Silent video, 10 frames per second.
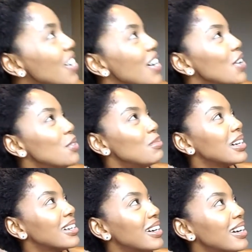oh my
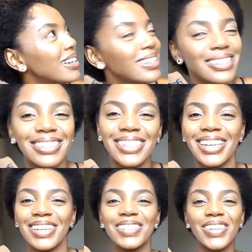god. Okay,
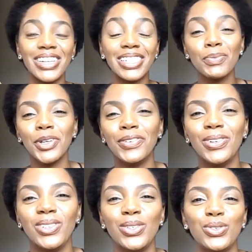I'm sorry, something flew
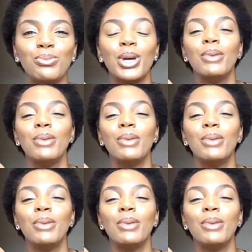in the room.